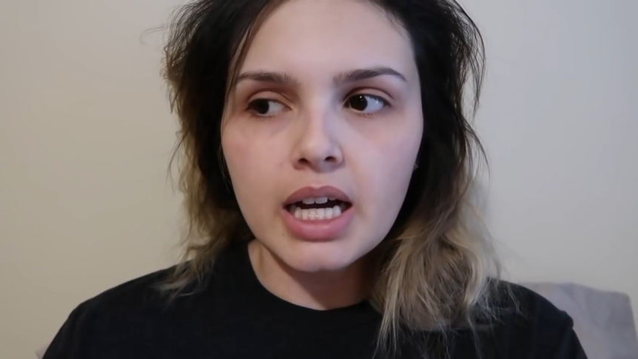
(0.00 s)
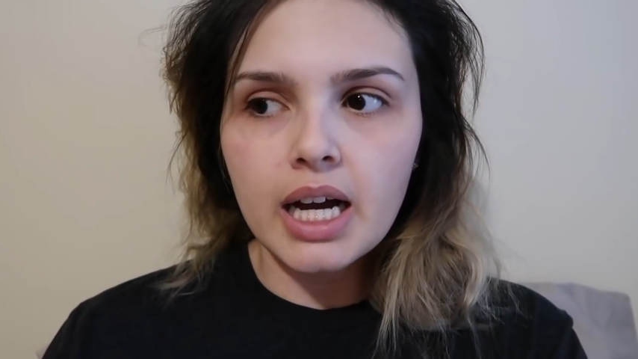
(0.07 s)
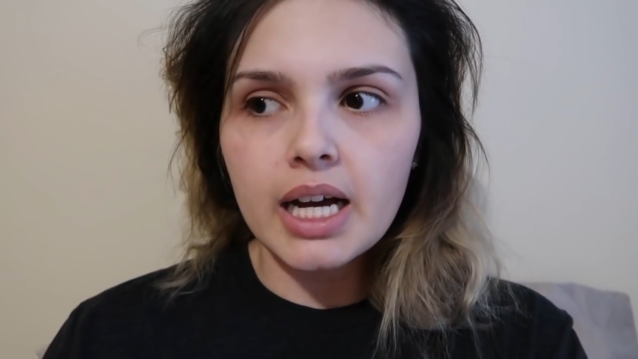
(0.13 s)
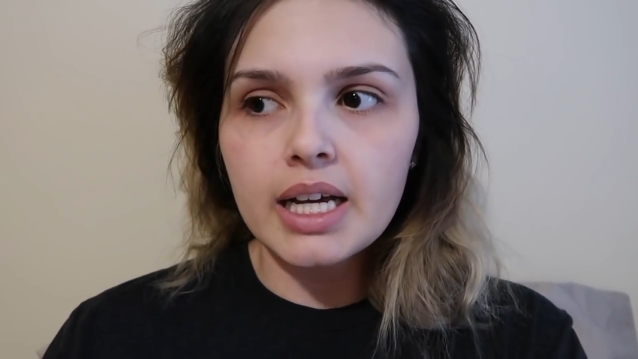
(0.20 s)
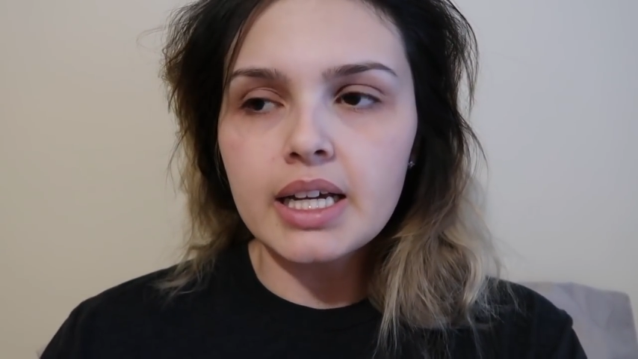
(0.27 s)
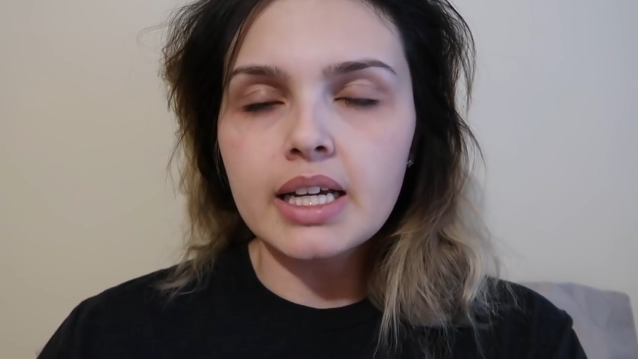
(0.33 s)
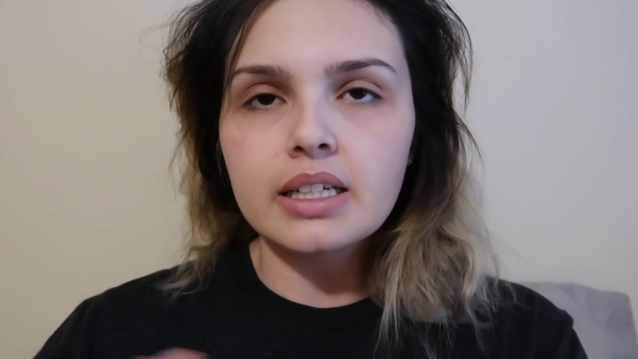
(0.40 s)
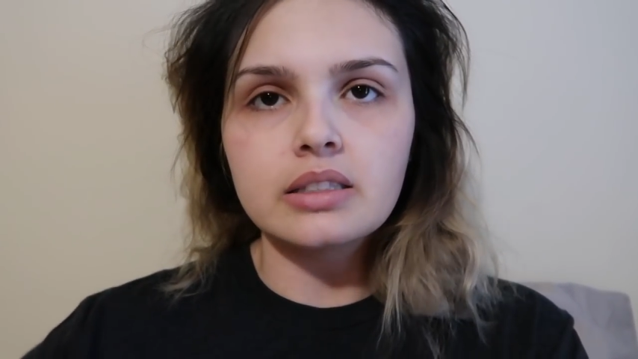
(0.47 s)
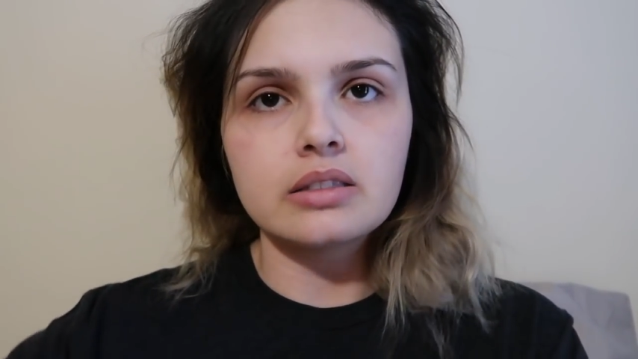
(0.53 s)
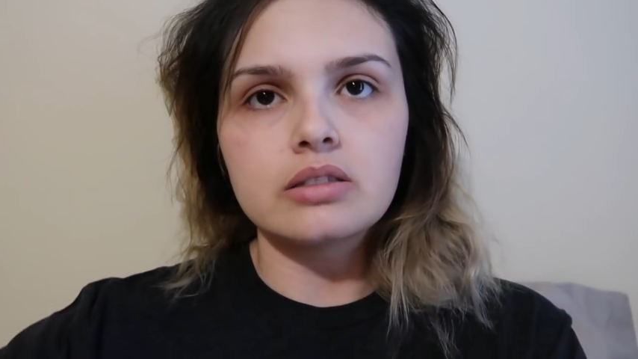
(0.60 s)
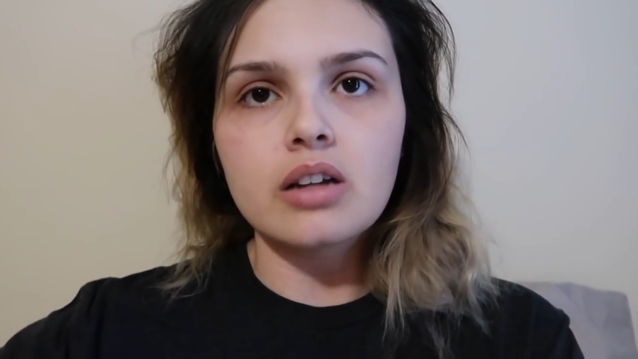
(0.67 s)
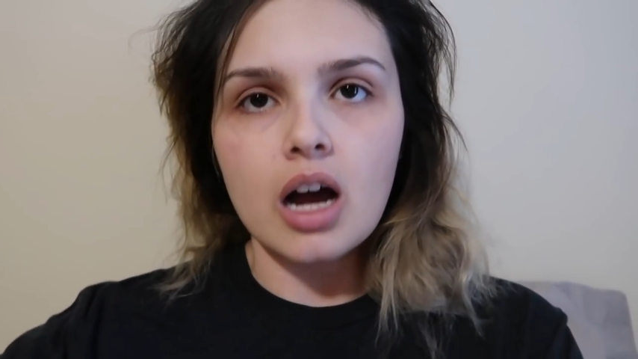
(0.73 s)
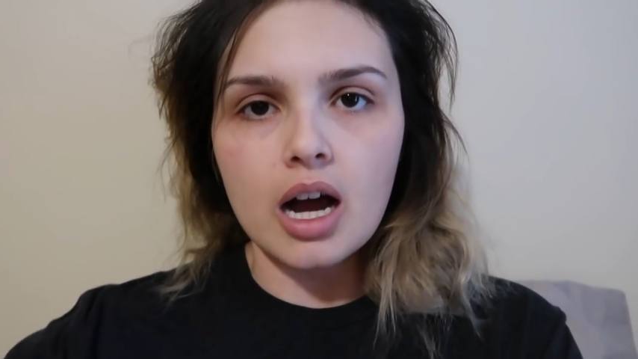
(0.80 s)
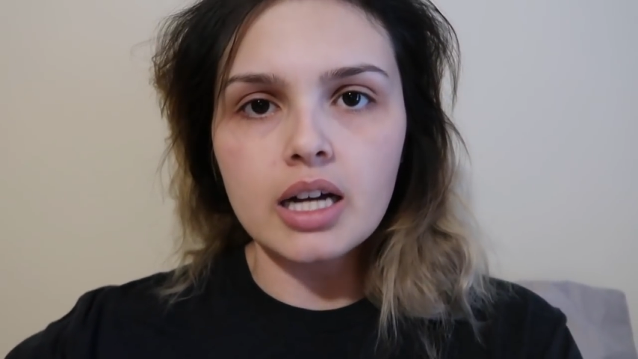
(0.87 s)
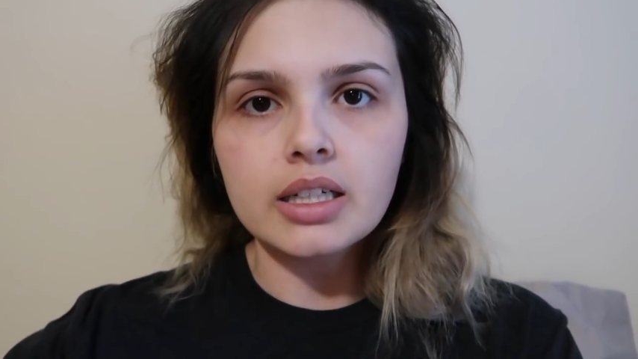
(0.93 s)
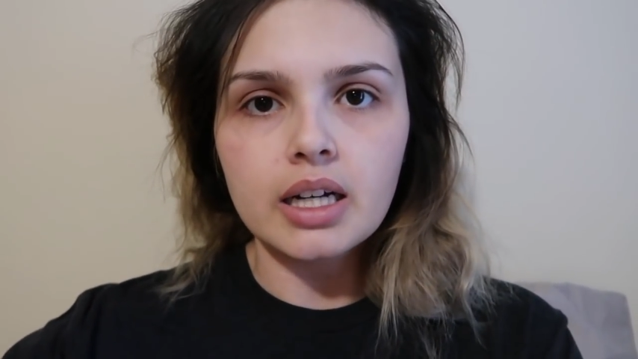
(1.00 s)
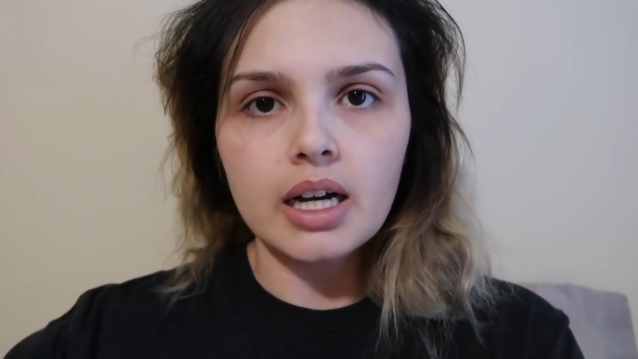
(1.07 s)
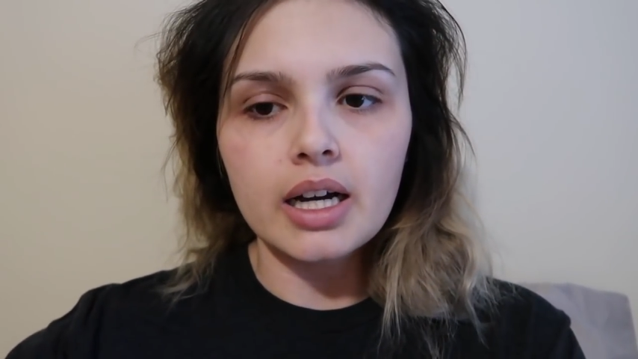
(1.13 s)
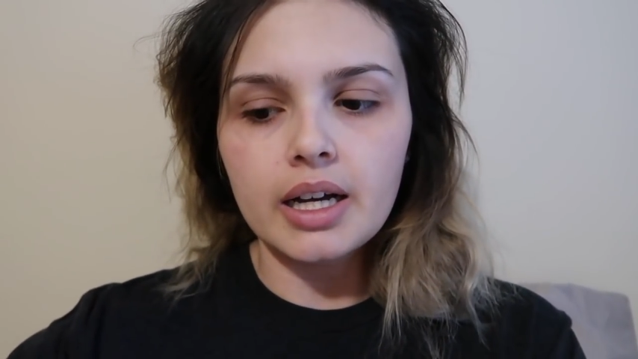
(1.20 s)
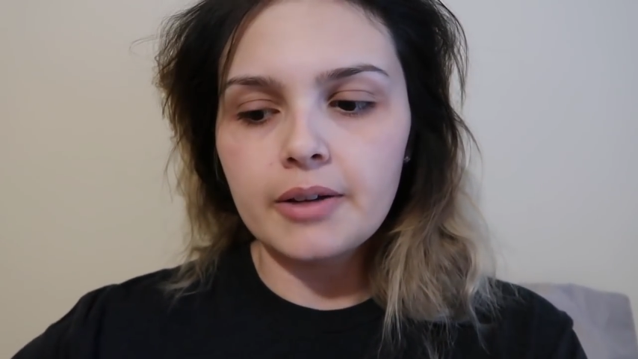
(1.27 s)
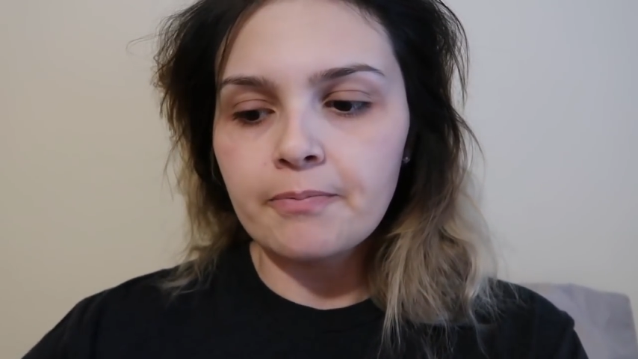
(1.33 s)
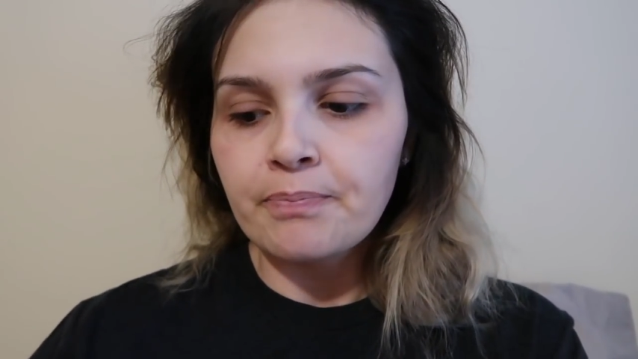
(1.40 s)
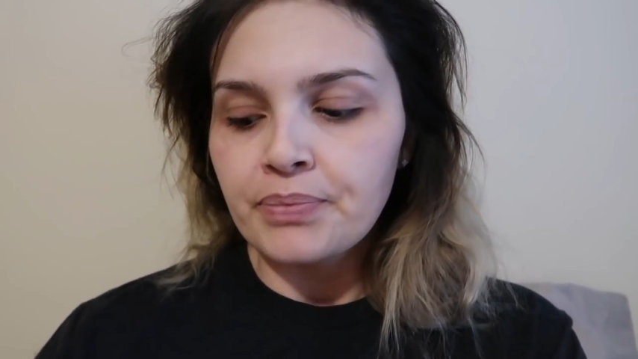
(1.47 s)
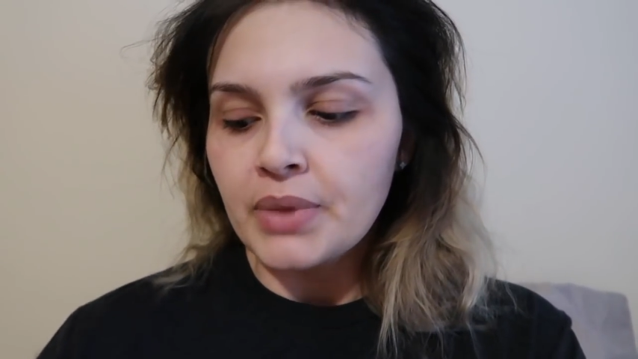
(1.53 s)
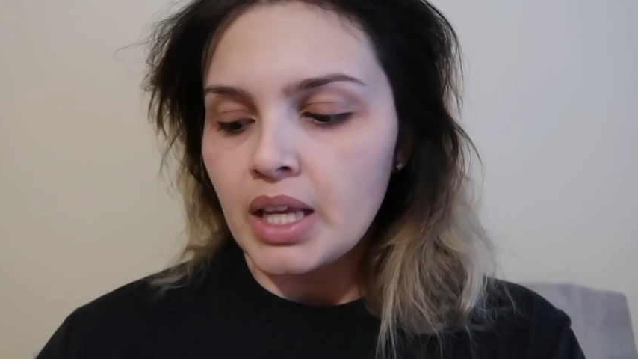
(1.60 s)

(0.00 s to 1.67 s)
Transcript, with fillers: cut and not cut